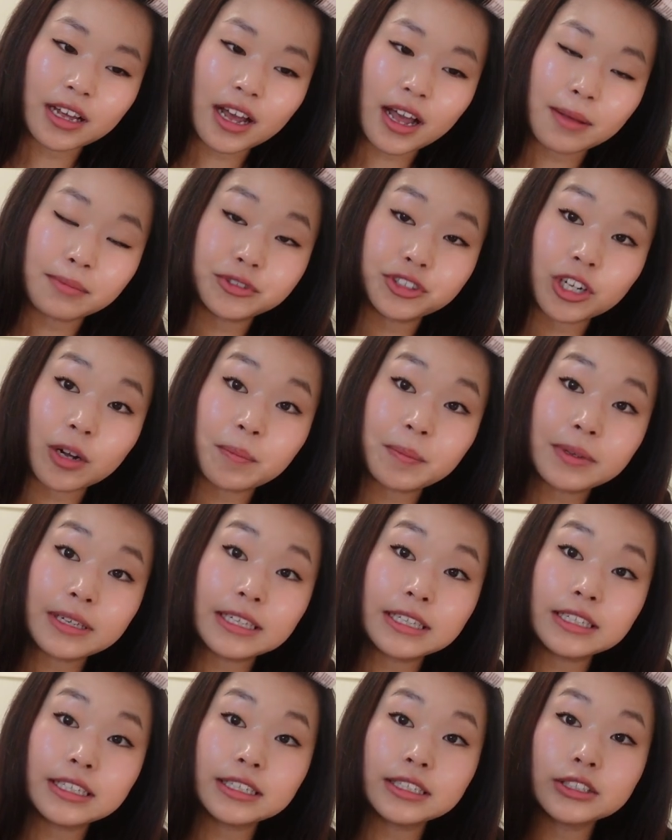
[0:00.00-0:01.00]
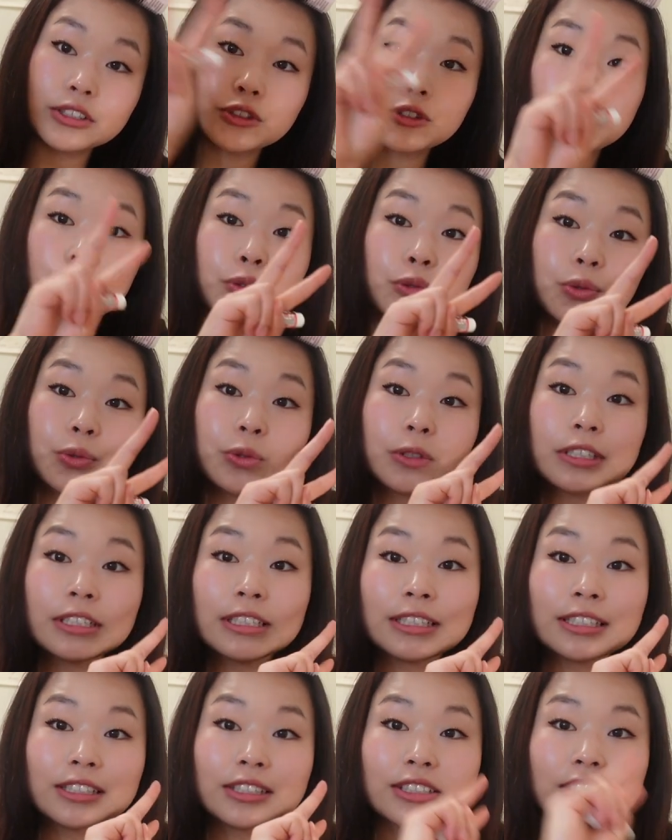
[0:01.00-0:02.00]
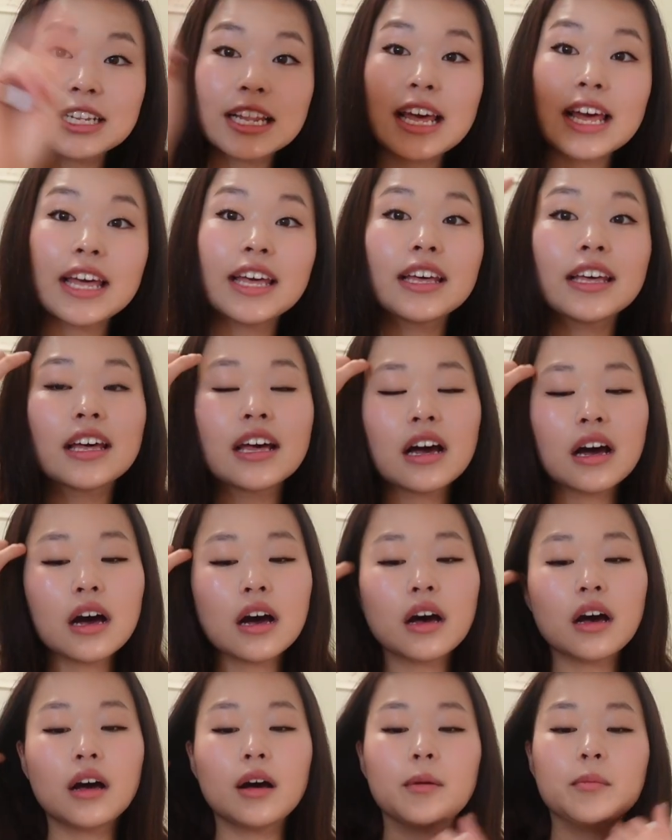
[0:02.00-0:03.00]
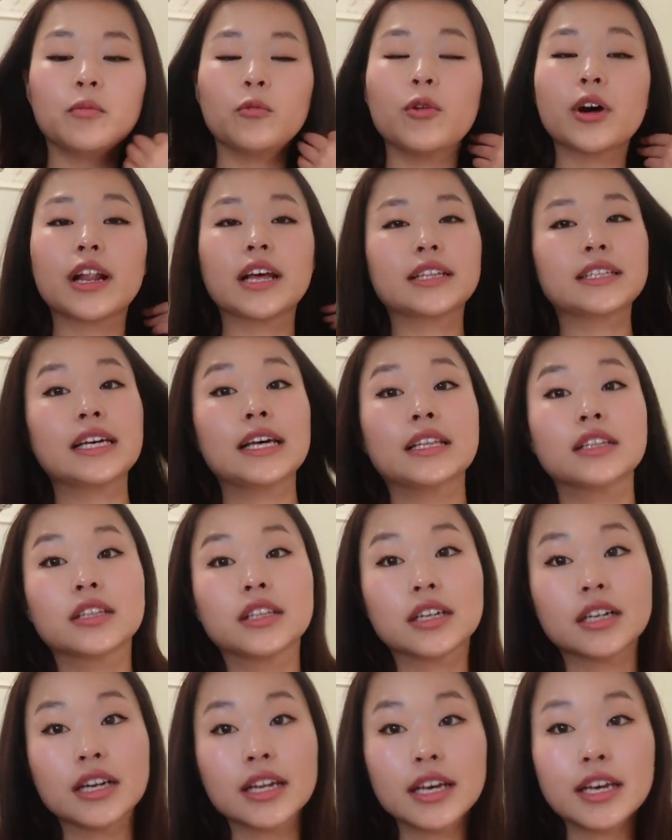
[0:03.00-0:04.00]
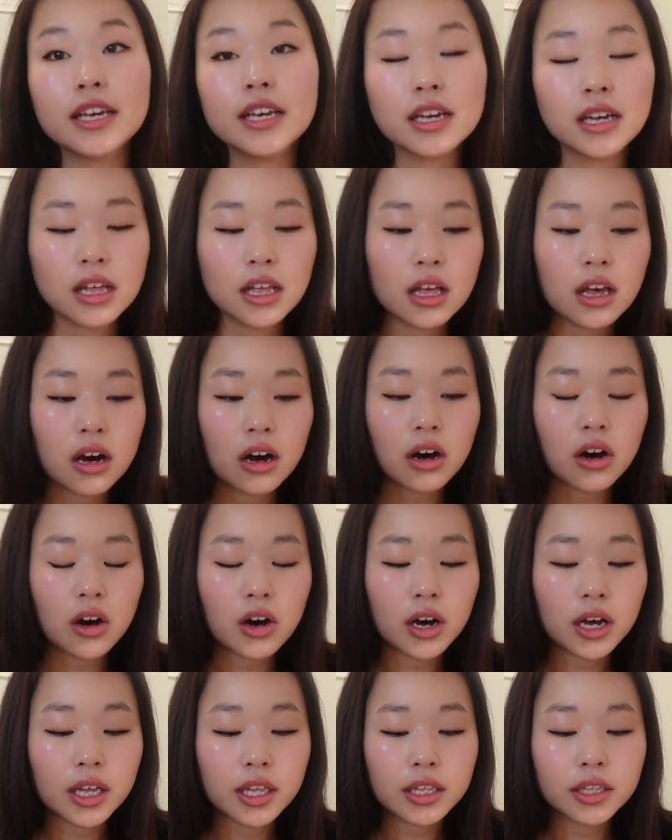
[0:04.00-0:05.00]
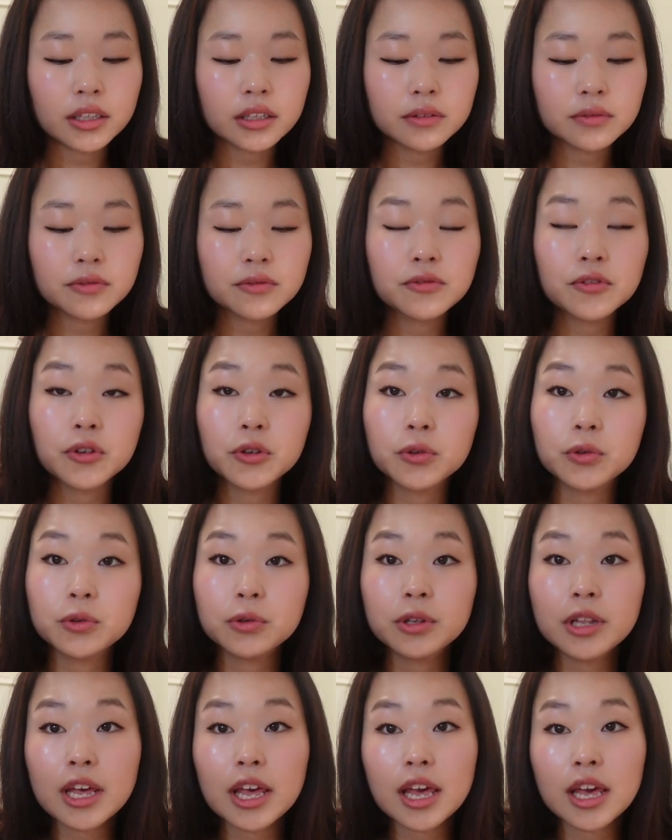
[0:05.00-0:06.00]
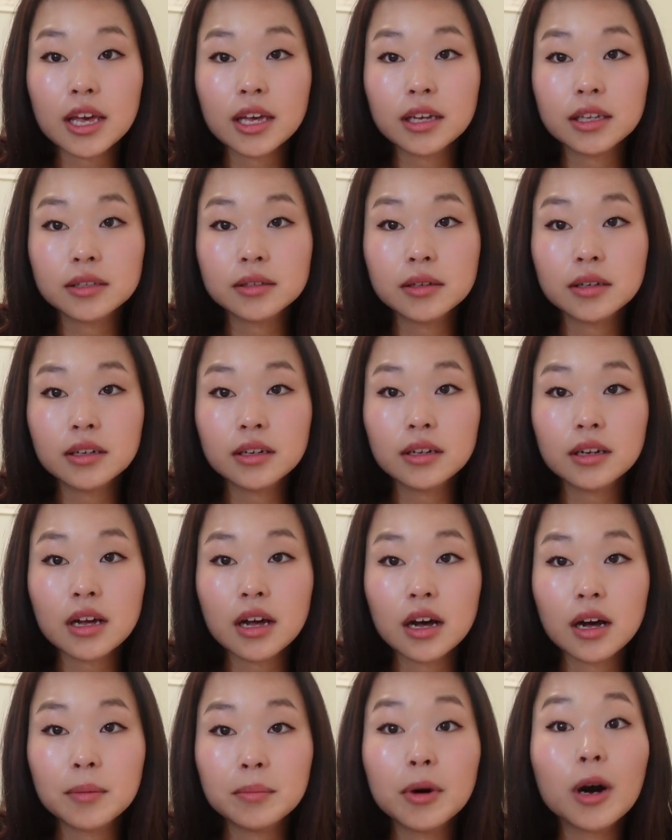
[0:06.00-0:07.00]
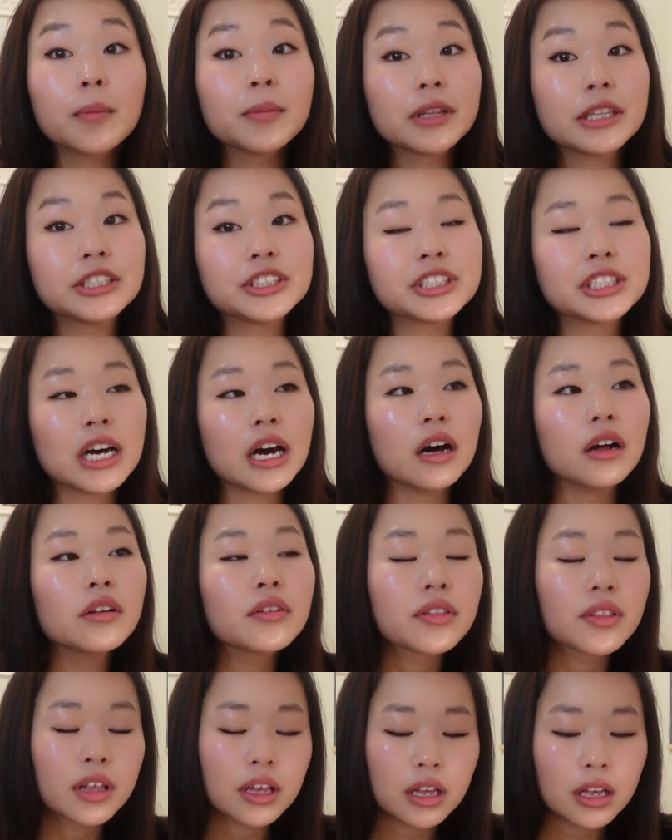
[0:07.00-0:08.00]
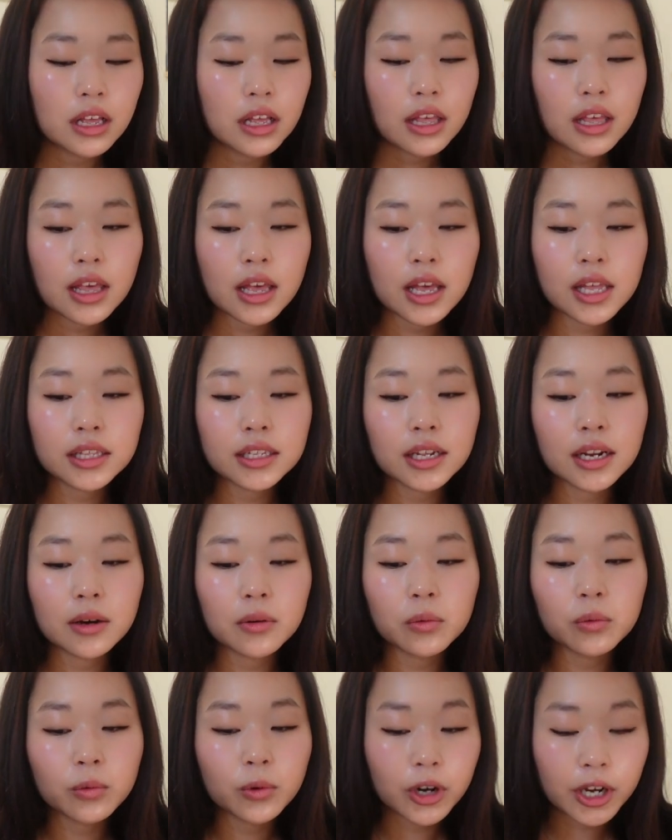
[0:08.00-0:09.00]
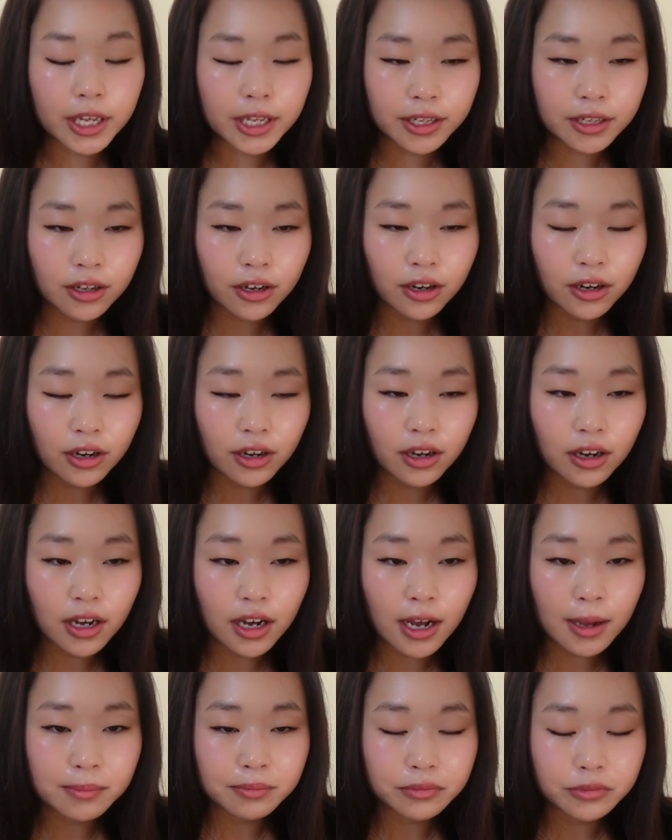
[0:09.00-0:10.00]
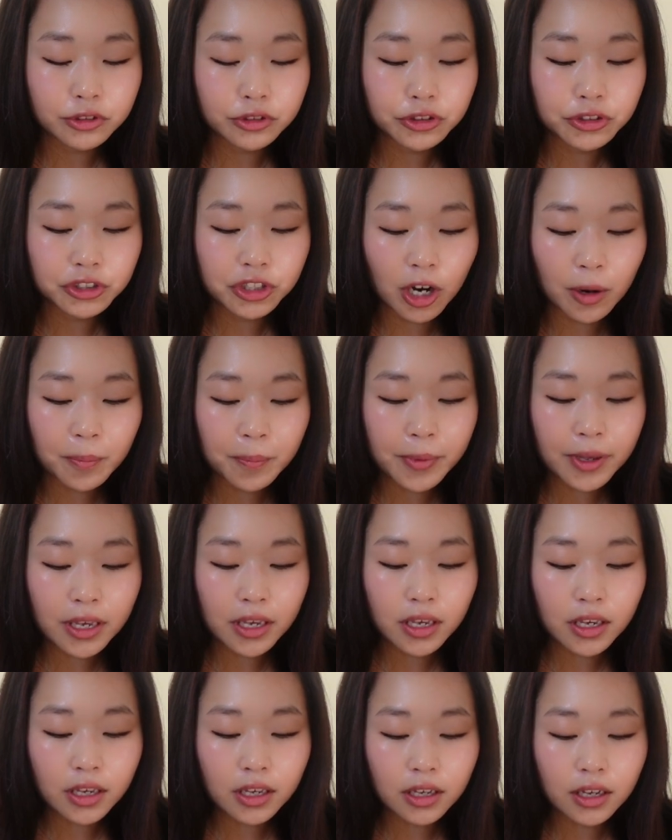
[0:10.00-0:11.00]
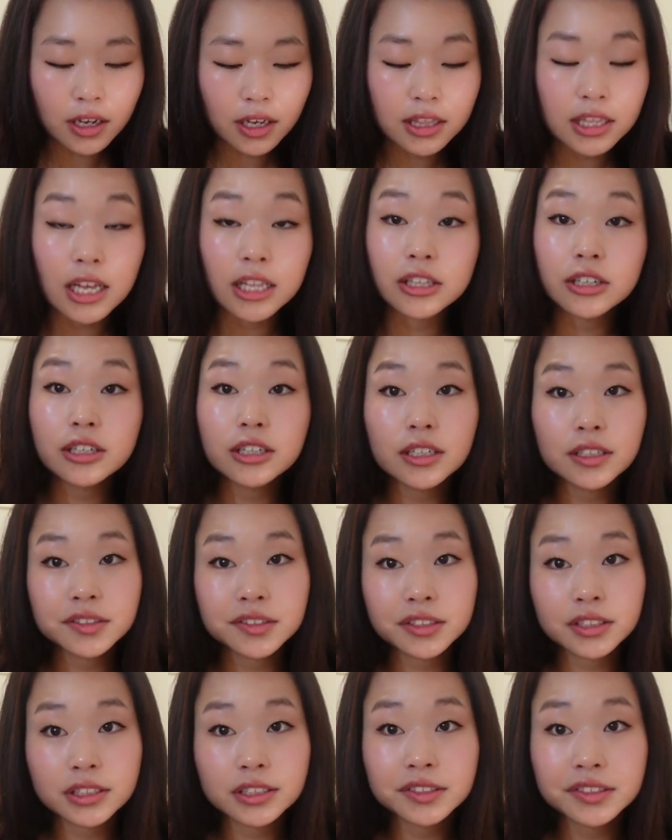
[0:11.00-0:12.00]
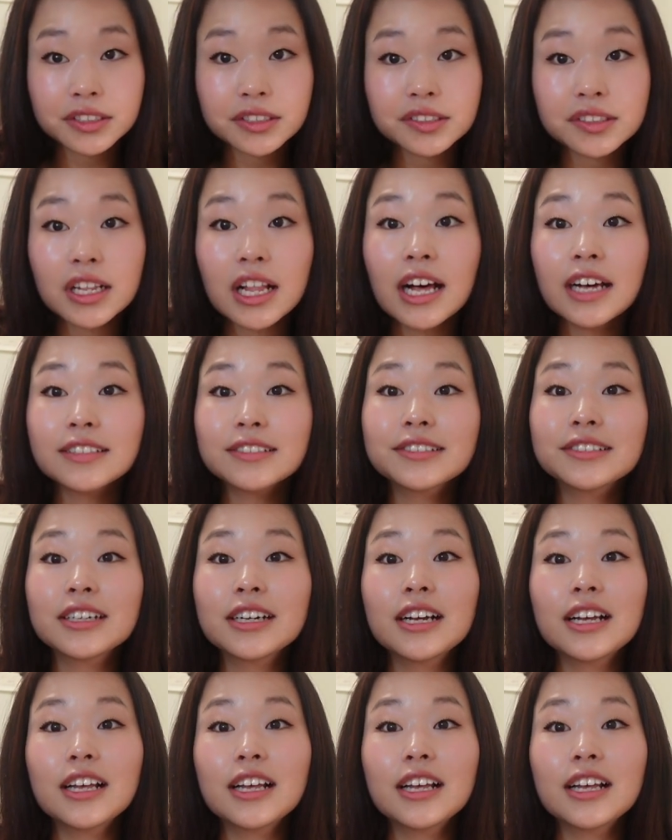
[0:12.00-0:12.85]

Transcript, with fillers: I'm shopping two today. Um, one at ten thirty on food and um, population health, and then at one I'm shopping another statistics class.